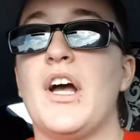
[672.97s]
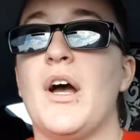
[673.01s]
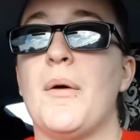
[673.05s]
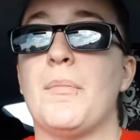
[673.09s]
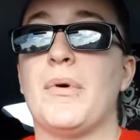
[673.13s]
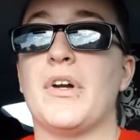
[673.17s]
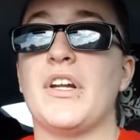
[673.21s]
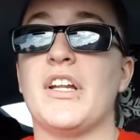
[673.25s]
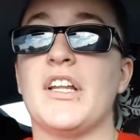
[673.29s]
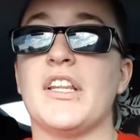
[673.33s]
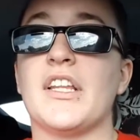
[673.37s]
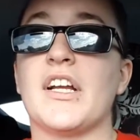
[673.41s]

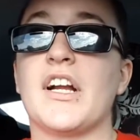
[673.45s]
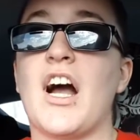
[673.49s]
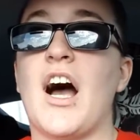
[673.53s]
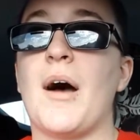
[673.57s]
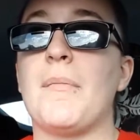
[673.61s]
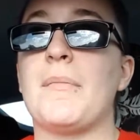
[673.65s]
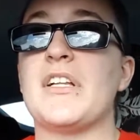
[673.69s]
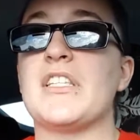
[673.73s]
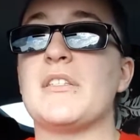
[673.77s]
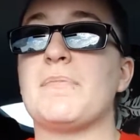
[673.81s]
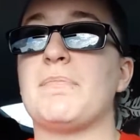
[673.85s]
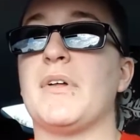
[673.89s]
Put it in the
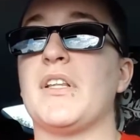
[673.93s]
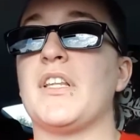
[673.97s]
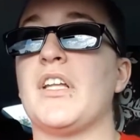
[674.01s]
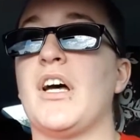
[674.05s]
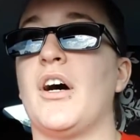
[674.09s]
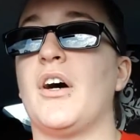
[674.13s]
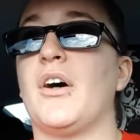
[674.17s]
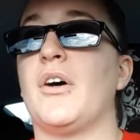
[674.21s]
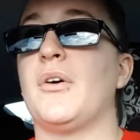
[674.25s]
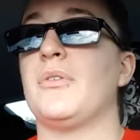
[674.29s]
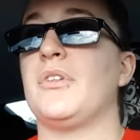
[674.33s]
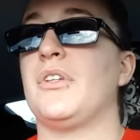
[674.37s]
comments
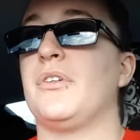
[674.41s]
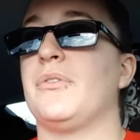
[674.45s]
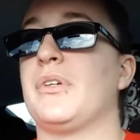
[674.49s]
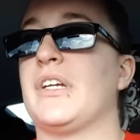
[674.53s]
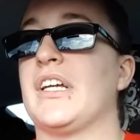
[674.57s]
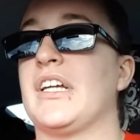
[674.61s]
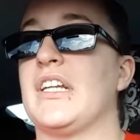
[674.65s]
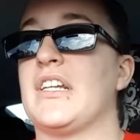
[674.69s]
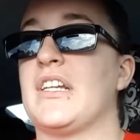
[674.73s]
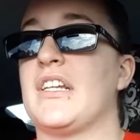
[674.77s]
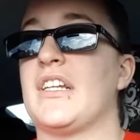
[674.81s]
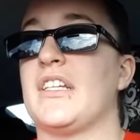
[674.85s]
below. You
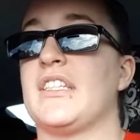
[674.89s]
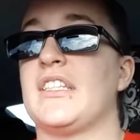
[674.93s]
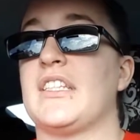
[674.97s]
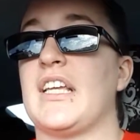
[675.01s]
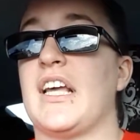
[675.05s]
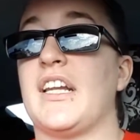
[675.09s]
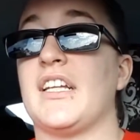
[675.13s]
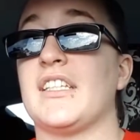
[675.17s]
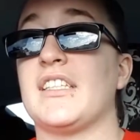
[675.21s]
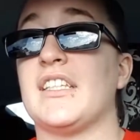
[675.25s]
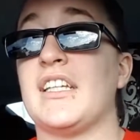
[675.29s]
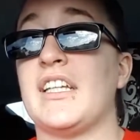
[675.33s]
can
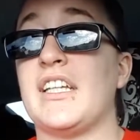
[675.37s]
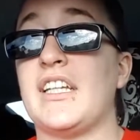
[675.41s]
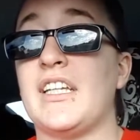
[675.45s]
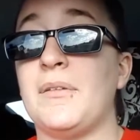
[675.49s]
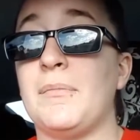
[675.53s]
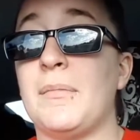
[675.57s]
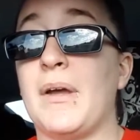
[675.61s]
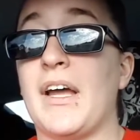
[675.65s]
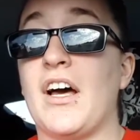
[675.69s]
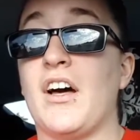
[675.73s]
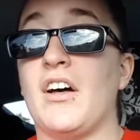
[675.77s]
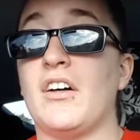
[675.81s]
send us an
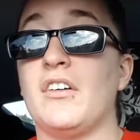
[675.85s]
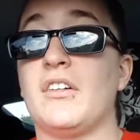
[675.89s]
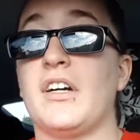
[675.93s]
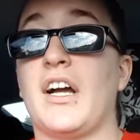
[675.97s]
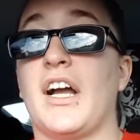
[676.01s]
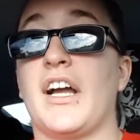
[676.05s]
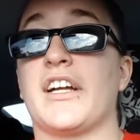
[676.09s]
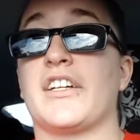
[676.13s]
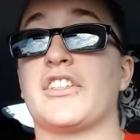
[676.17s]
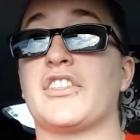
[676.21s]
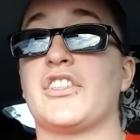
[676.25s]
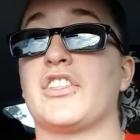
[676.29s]
email.
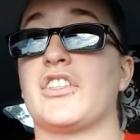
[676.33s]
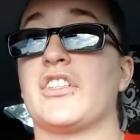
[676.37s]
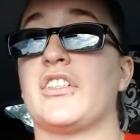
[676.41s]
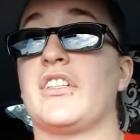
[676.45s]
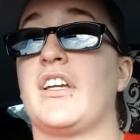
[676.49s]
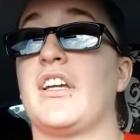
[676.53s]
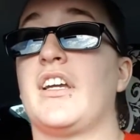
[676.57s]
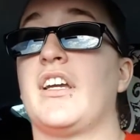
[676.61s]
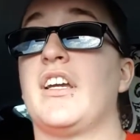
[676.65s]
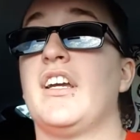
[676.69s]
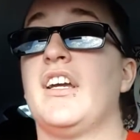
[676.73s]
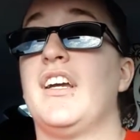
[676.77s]
I
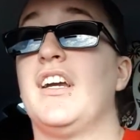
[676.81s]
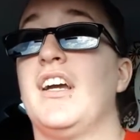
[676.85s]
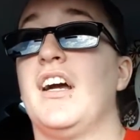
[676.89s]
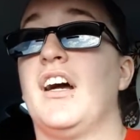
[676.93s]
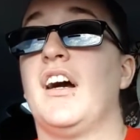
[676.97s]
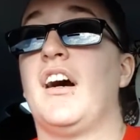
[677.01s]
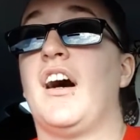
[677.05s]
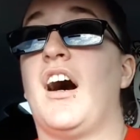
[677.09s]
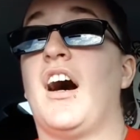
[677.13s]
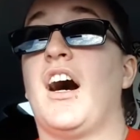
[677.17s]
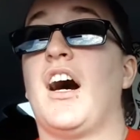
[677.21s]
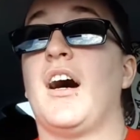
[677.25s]
actually
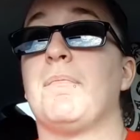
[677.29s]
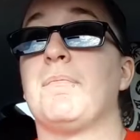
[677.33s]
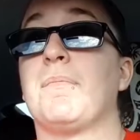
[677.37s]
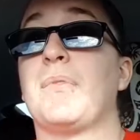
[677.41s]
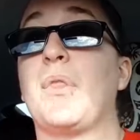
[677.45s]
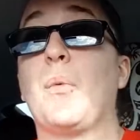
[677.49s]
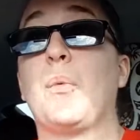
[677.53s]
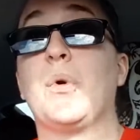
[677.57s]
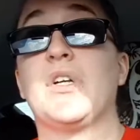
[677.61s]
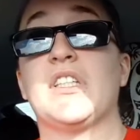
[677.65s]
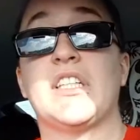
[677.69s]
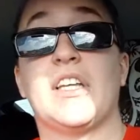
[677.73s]

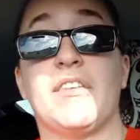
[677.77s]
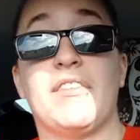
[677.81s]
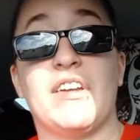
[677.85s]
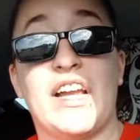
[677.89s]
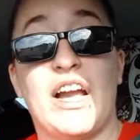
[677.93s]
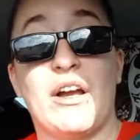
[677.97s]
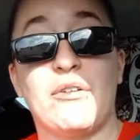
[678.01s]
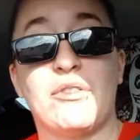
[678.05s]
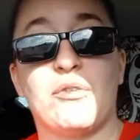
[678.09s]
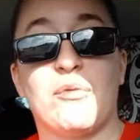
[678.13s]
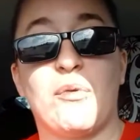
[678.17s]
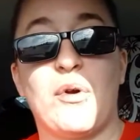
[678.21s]
was giving
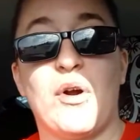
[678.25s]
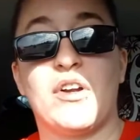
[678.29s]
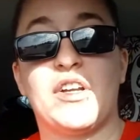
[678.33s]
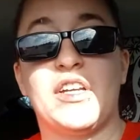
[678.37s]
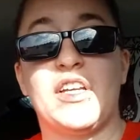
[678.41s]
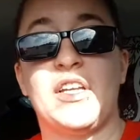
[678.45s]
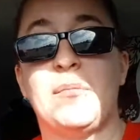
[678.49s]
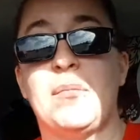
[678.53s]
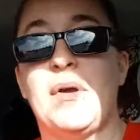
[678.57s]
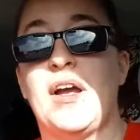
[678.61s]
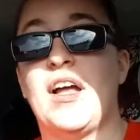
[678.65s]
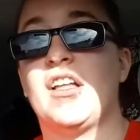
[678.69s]
out the wrong
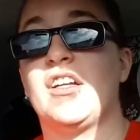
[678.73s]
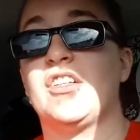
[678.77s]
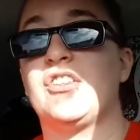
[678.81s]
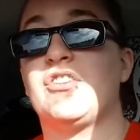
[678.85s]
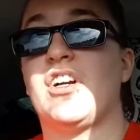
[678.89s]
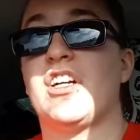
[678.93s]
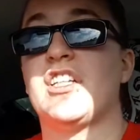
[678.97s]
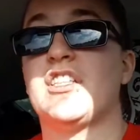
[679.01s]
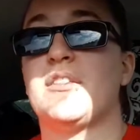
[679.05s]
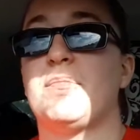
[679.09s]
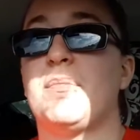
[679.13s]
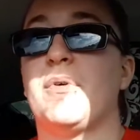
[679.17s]
email
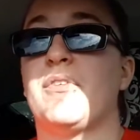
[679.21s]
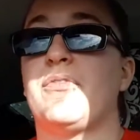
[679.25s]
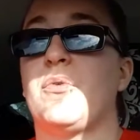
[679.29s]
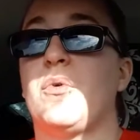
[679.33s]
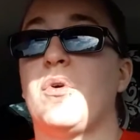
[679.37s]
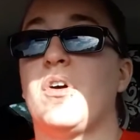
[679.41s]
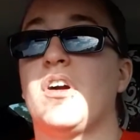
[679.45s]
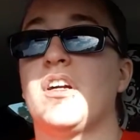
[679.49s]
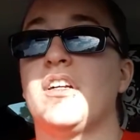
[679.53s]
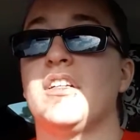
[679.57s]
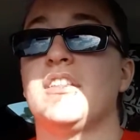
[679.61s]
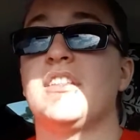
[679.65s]
address
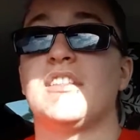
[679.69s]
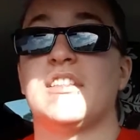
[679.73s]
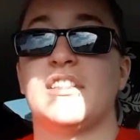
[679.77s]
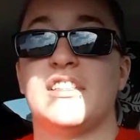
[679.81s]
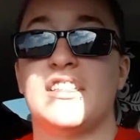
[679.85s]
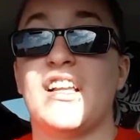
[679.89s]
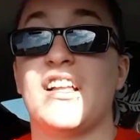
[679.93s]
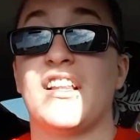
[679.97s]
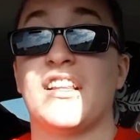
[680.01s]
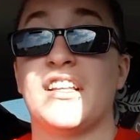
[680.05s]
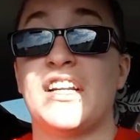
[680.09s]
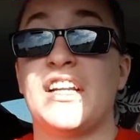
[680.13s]
before. It's
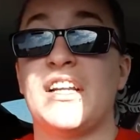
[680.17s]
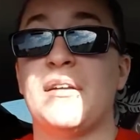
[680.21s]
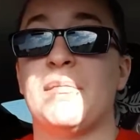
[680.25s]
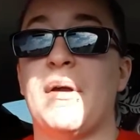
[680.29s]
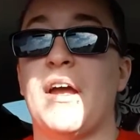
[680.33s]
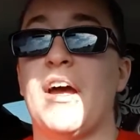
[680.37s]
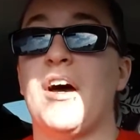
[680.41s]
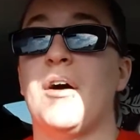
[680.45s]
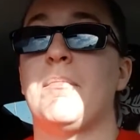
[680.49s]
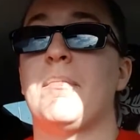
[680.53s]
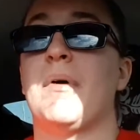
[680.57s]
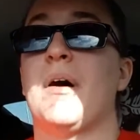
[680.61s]
still an
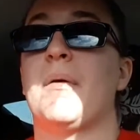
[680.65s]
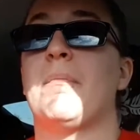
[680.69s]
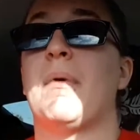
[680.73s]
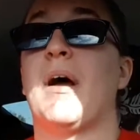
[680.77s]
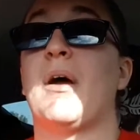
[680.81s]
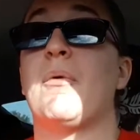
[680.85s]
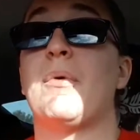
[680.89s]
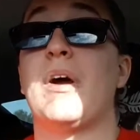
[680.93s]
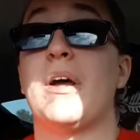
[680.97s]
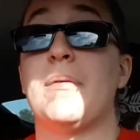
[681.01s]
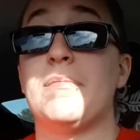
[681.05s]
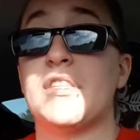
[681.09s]
email, but my
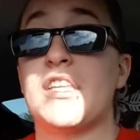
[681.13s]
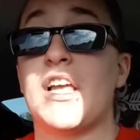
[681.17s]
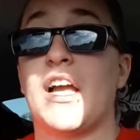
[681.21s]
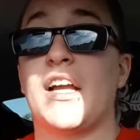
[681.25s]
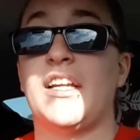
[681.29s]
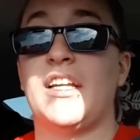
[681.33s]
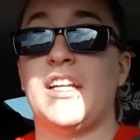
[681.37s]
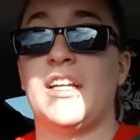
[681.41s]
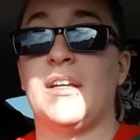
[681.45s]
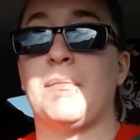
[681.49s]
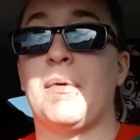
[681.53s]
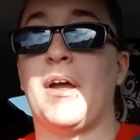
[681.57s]

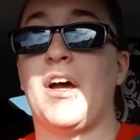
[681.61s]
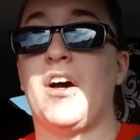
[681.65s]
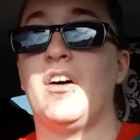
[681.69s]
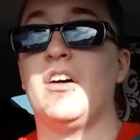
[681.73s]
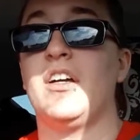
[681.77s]
website email